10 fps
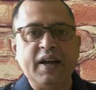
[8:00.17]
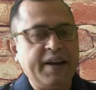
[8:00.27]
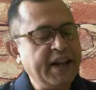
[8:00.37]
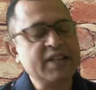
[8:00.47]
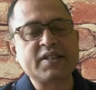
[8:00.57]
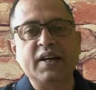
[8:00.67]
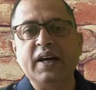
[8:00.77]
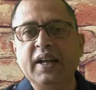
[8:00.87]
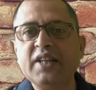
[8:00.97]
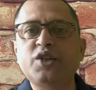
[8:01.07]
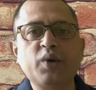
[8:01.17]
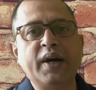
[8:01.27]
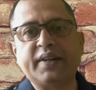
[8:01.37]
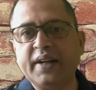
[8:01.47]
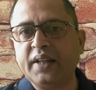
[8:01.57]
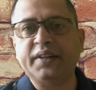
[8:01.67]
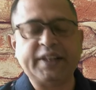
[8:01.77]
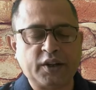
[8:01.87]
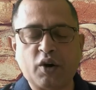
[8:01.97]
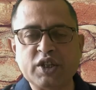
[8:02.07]
Next, let's look at another
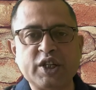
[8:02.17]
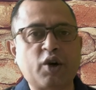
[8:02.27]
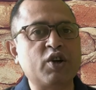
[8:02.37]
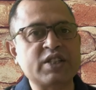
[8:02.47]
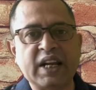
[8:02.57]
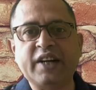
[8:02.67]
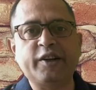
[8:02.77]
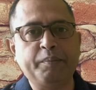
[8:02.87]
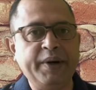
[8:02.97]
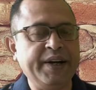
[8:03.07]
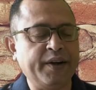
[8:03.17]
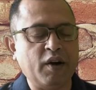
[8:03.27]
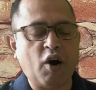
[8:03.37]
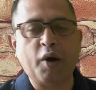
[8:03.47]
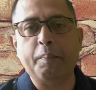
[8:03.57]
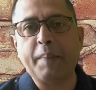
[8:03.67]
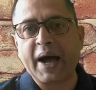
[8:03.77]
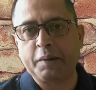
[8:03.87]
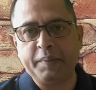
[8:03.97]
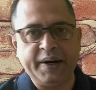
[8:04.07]
technology called selective breeding or
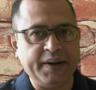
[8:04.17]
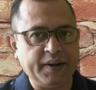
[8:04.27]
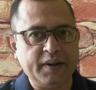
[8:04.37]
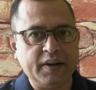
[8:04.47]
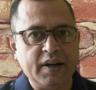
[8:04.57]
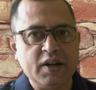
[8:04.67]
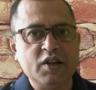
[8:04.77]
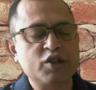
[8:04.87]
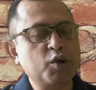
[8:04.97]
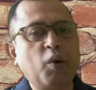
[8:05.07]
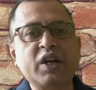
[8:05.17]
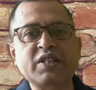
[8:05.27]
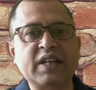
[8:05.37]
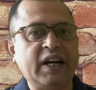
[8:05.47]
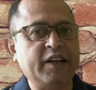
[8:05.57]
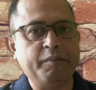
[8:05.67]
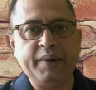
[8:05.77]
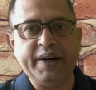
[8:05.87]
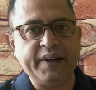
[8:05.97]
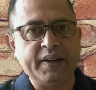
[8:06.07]
back breeding. So what is selective
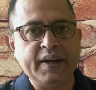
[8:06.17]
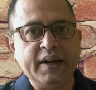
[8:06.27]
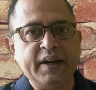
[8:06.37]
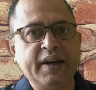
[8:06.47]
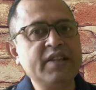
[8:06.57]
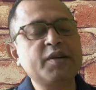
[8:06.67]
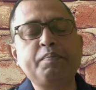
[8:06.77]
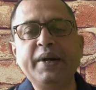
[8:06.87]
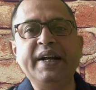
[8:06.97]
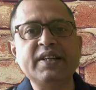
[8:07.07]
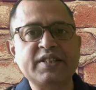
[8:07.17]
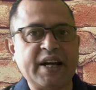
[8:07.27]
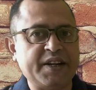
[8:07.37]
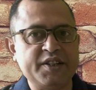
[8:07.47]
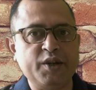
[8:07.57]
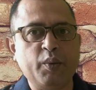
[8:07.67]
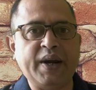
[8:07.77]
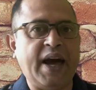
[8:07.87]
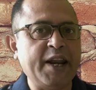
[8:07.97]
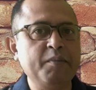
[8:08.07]
breeding? It is a breeding strategy where
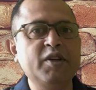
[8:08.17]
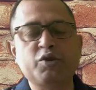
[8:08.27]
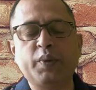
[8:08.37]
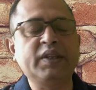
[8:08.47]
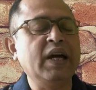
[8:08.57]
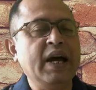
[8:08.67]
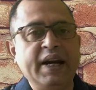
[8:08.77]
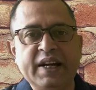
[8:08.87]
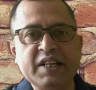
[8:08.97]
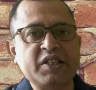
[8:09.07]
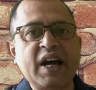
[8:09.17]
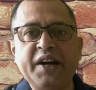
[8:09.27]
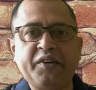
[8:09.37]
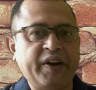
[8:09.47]
animals with desired